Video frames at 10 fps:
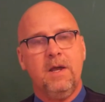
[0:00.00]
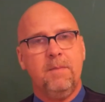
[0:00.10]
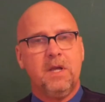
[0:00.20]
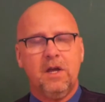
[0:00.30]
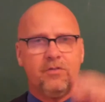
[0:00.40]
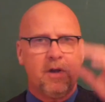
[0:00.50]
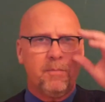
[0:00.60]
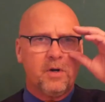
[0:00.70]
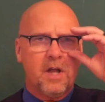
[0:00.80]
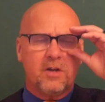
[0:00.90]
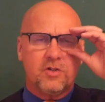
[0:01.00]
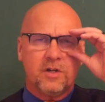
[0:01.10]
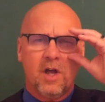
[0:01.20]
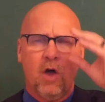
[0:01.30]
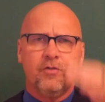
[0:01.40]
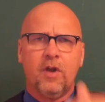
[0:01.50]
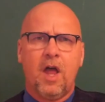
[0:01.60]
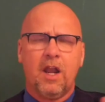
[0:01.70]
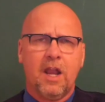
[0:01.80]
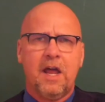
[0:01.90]
because their production costs a
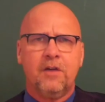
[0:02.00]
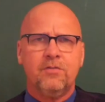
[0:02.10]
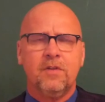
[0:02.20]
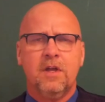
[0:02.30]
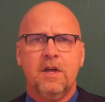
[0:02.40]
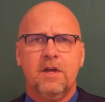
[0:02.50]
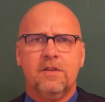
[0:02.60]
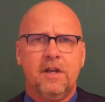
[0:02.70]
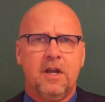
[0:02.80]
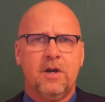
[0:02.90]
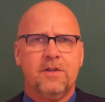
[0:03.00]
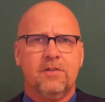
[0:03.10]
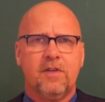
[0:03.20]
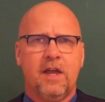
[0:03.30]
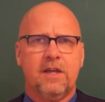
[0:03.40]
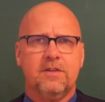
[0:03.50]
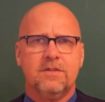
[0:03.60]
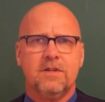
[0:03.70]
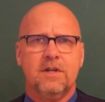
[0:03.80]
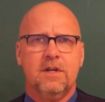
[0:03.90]
lot less than here in the
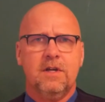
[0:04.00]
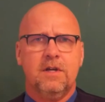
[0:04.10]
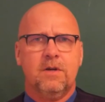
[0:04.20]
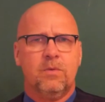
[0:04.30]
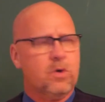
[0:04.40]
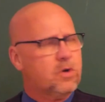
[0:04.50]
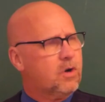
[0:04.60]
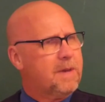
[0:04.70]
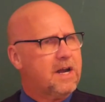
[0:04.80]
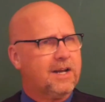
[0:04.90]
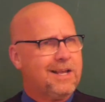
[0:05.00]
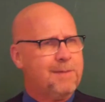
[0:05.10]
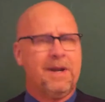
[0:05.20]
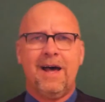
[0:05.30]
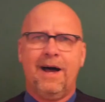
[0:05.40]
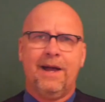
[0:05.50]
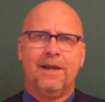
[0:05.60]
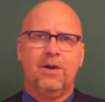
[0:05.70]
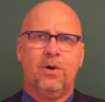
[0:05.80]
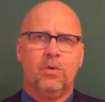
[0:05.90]
States. Ruger better keep an
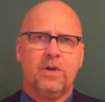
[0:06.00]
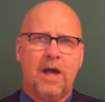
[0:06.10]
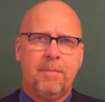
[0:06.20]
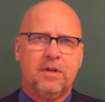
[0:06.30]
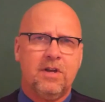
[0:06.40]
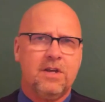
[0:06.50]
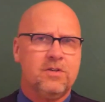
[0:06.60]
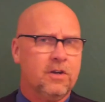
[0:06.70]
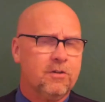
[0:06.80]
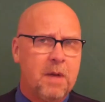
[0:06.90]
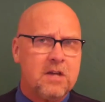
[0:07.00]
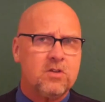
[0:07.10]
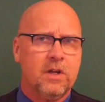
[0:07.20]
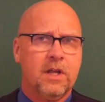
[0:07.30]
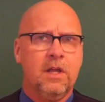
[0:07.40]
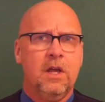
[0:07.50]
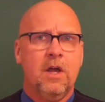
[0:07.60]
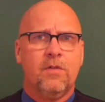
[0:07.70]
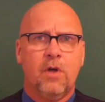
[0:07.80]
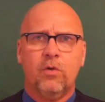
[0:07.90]
eye on competition, especially
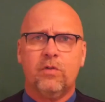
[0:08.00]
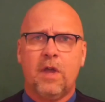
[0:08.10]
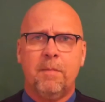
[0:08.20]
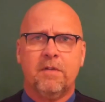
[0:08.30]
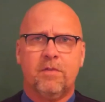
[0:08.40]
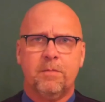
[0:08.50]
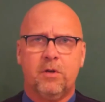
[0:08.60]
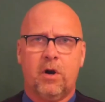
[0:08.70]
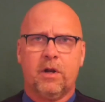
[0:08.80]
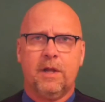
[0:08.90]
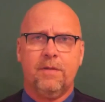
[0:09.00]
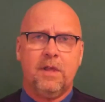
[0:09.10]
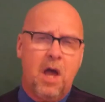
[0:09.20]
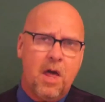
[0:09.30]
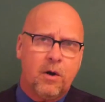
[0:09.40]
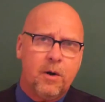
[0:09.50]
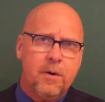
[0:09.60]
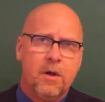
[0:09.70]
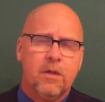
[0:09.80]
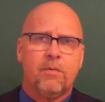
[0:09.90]
those coming from Turkey. The
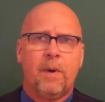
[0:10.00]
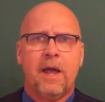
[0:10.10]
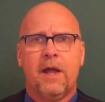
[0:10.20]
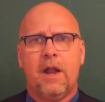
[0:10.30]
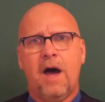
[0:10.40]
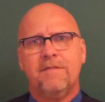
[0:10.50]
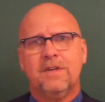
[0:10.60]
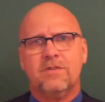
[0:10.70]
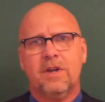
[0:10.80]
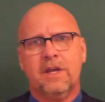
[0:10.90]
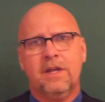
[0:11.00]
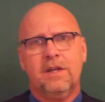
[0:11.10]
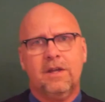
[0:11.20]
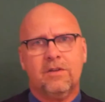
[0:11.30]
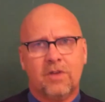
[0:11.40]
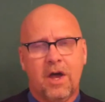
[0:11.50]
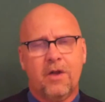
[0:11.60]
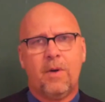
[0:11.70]
other threat, obviously, is gun